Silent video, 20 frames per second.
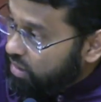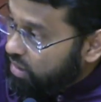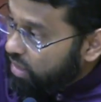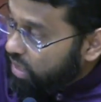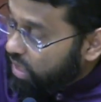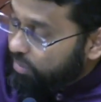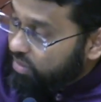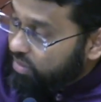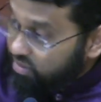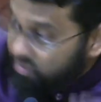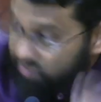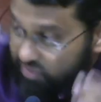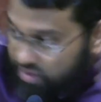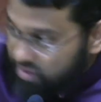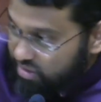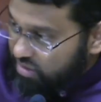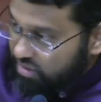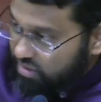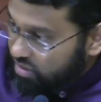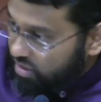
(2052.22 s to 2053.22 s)
I mean, if
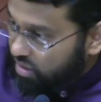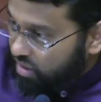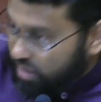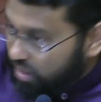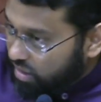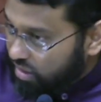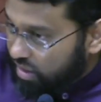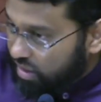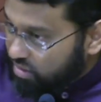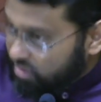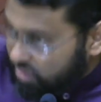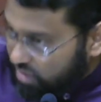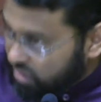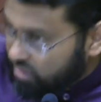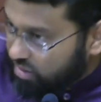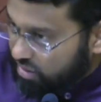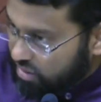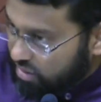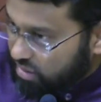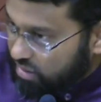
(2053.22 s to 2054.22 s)
this is not Allah's
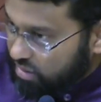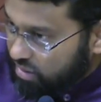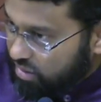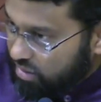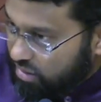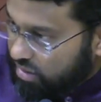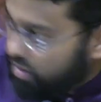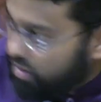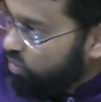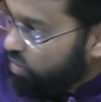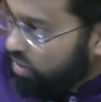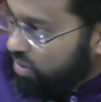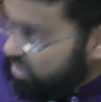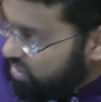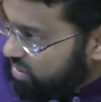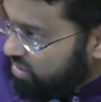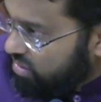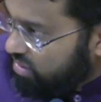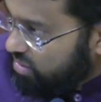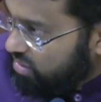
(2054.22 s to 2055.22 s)
qadr, then what
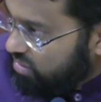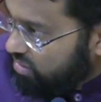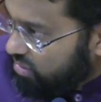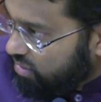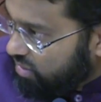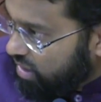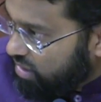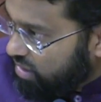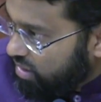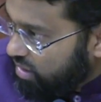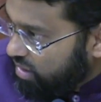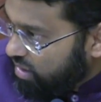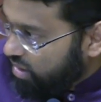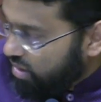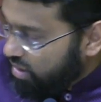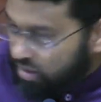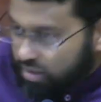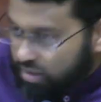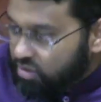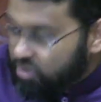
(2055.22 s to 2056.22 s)
is, right?
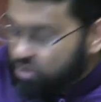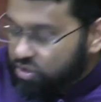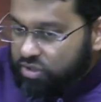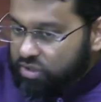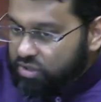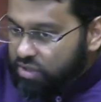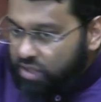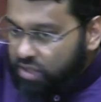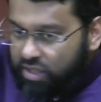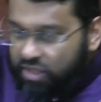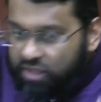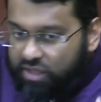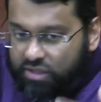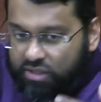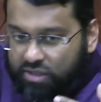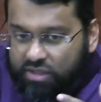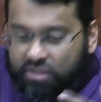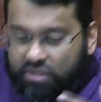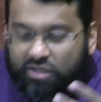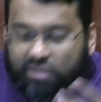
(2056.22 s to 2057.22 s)
this the,
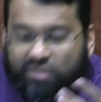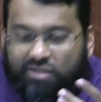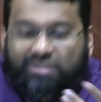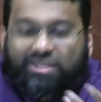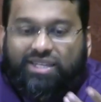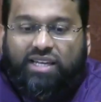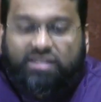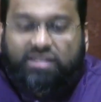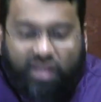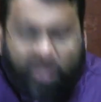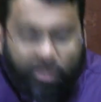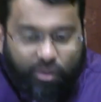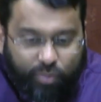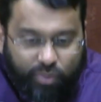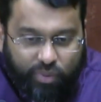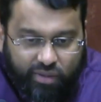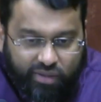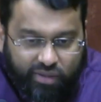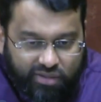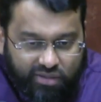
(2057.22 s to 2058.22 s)
the, the setup
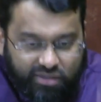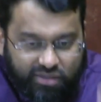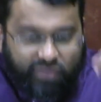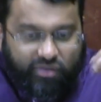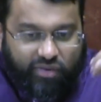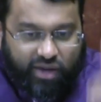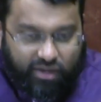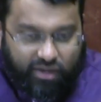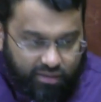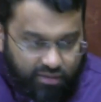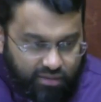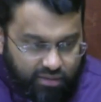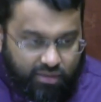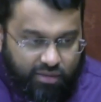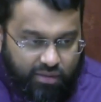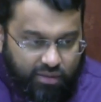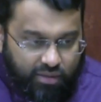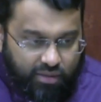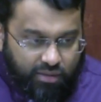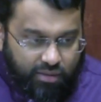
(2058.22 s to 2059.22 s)
is divine.
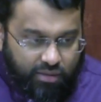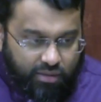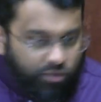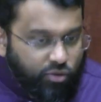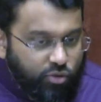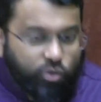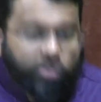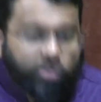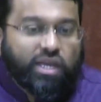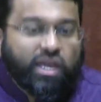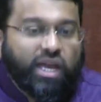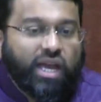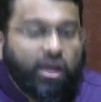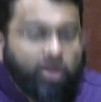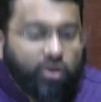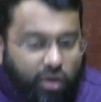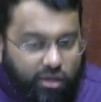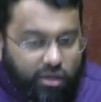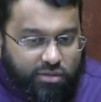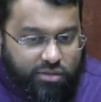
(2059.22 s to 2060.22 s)
You
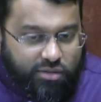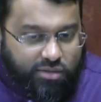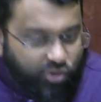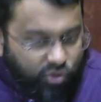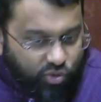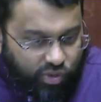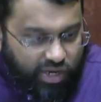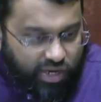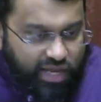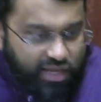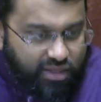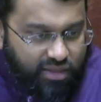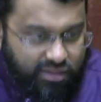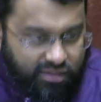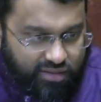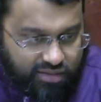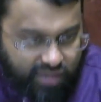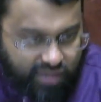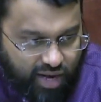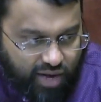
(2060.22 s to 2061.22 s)
cannot create this
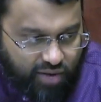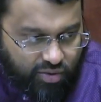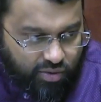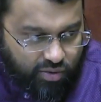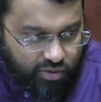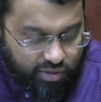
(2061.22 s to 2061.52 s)
scenario.